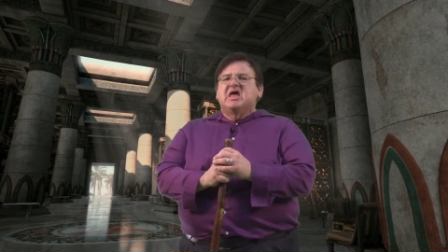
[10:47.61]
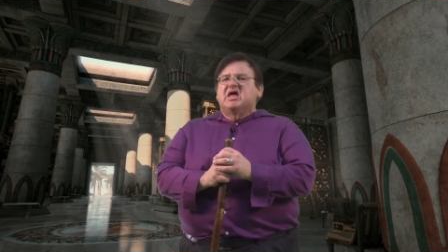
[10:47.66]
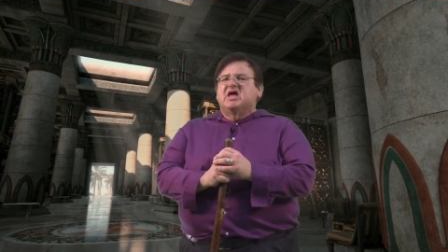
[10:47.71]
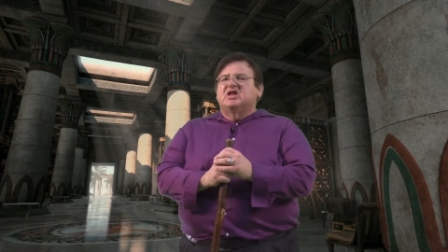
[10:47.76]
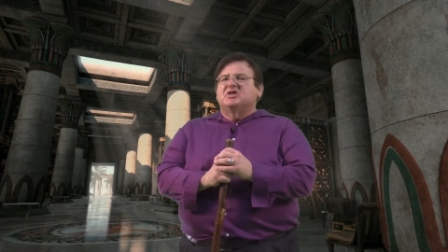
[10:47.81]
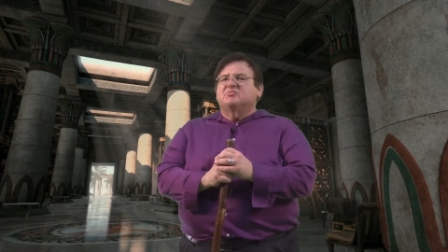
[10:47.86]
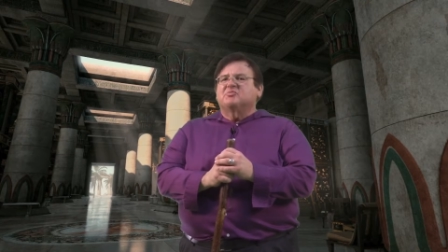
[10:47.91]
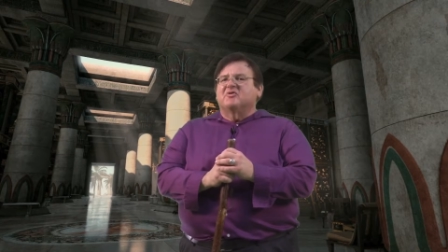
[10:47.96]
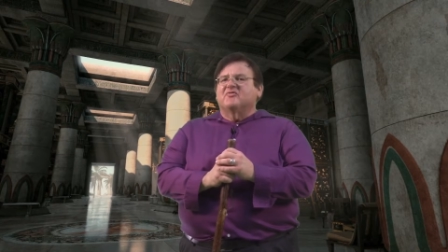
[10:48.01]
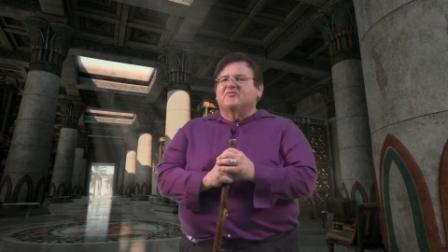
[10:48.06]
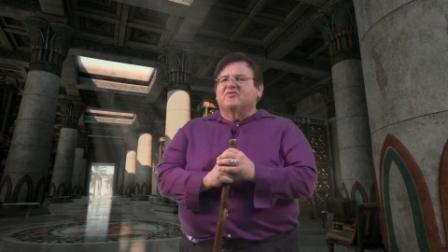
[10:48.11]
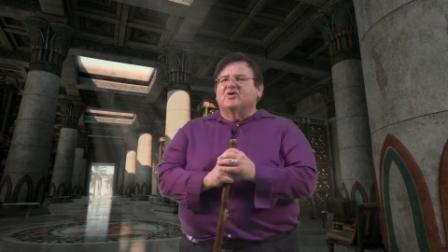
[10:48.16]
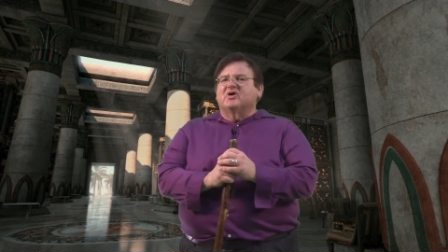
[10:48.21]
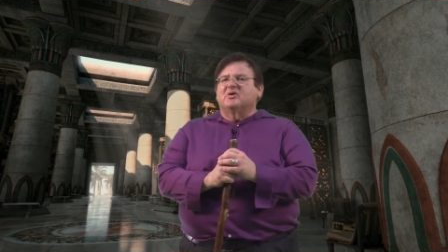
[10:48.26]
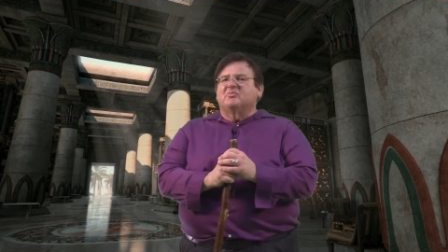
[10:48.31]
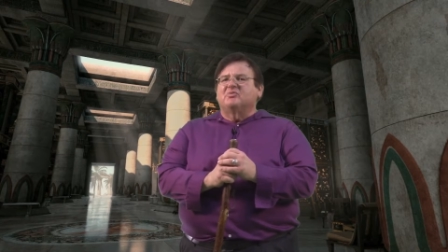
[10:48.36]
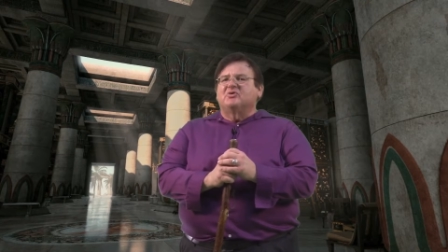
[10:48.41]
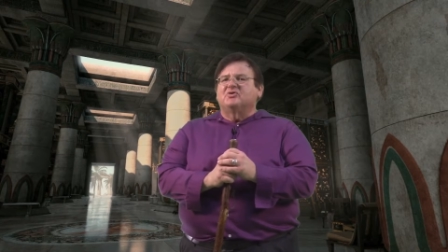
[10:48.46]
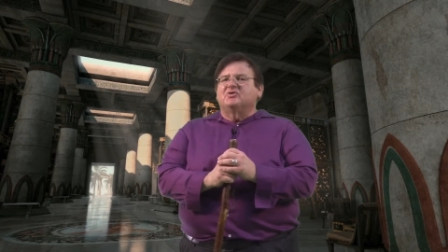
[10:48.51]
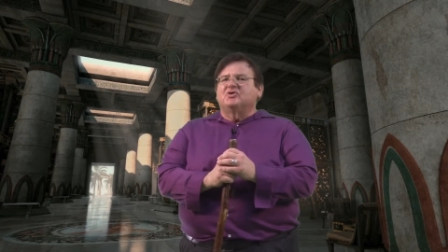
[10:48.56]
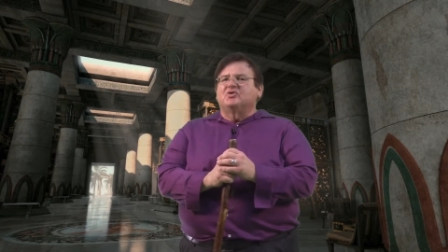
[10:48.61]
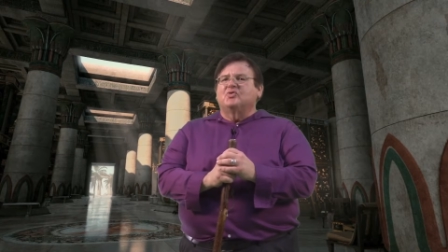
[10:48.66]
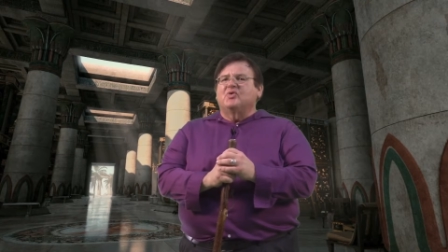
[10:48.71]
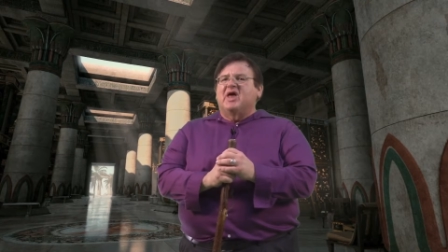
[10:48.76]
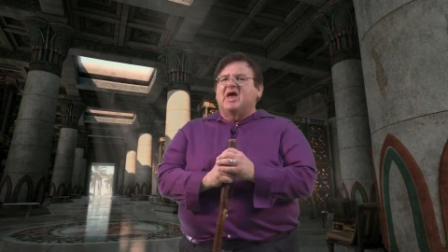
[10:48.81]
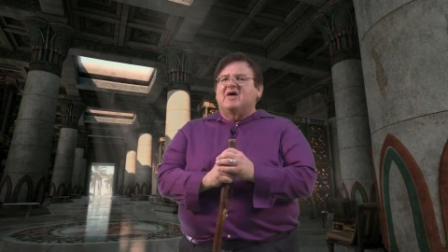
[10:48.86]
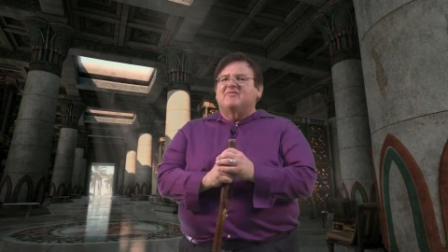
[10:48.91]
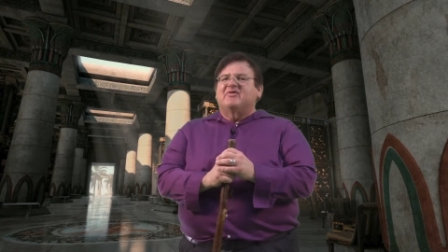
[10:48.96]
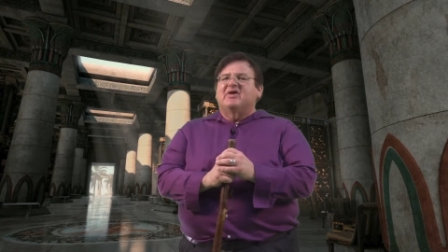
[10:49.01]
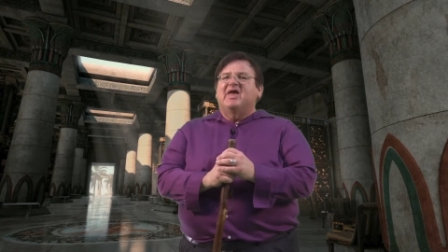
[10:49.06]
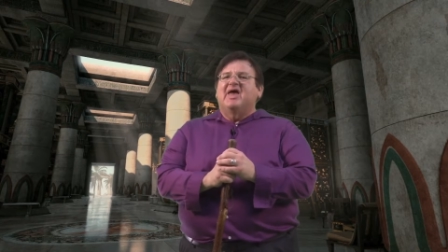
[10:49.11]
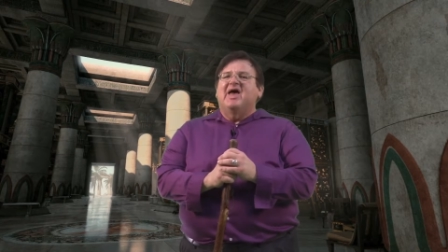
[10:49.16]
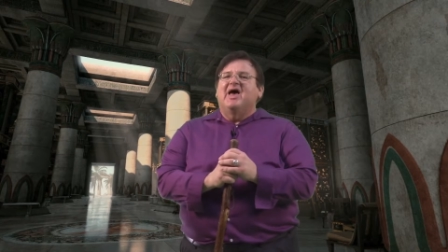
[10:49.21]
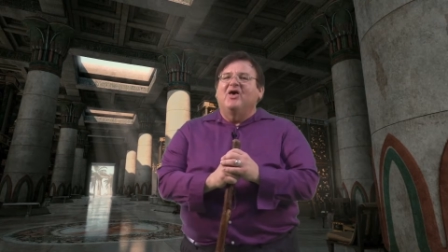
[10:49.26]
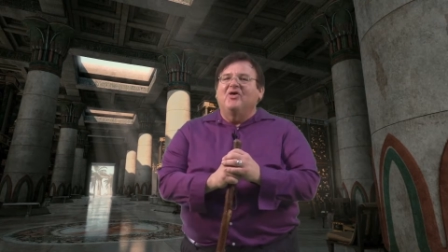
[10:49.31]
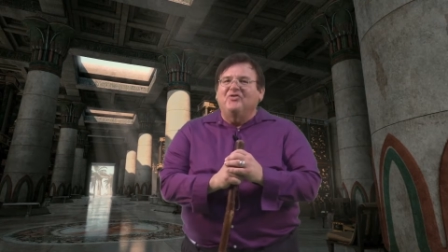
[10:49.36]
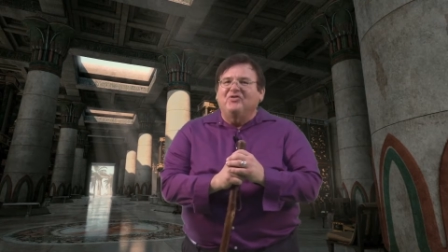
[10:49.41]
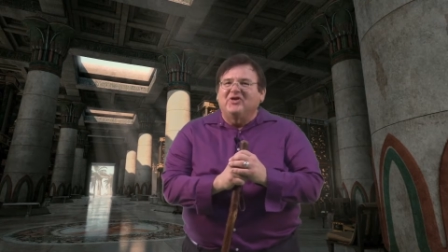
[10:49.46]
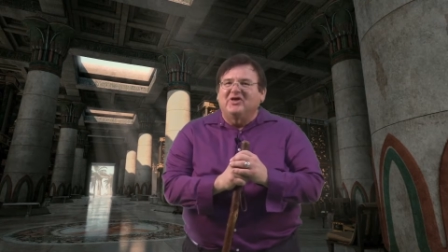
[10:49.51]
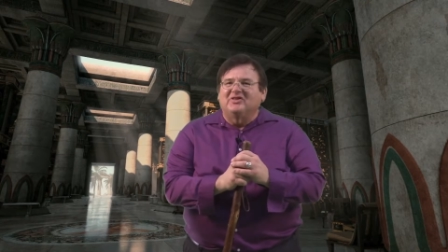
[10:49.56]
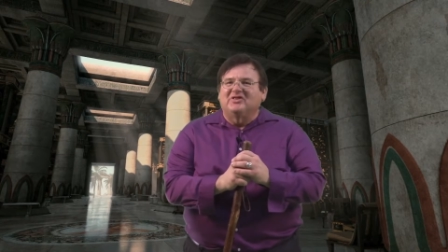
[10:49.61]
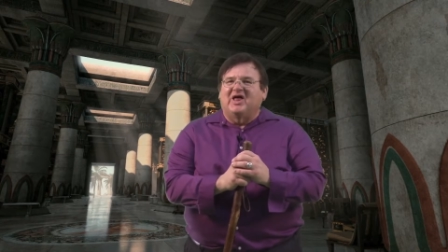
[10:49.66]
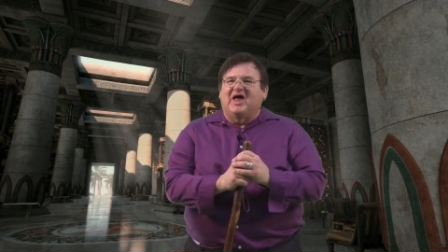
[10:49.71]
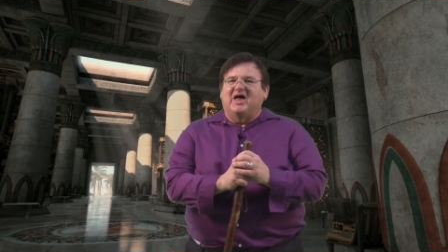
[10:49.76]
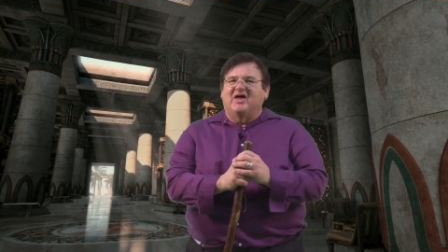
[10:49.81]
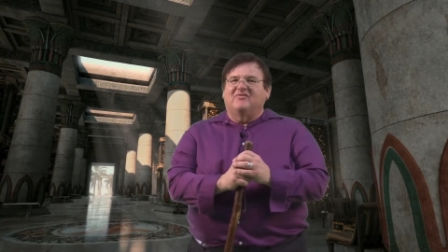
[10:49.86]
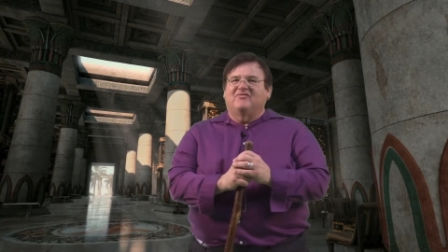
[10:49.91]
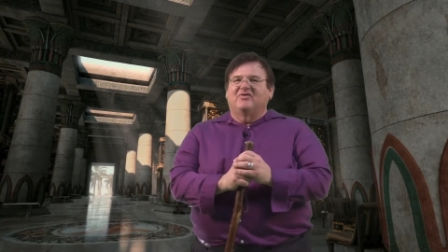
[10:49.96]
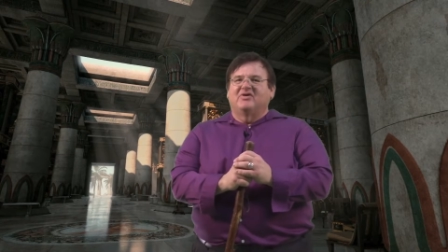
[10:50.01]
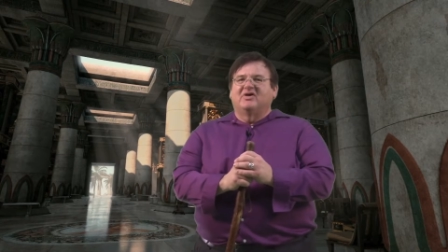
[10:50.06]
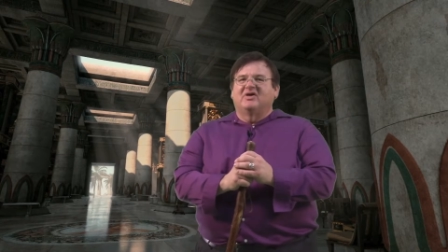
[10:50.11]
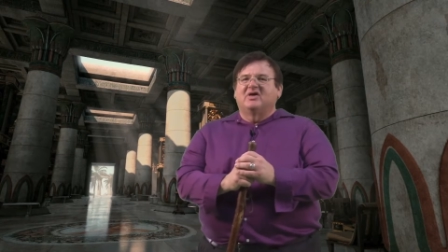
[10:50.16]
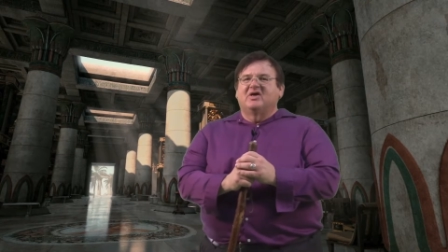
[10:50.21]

it is preferable to have a healthy life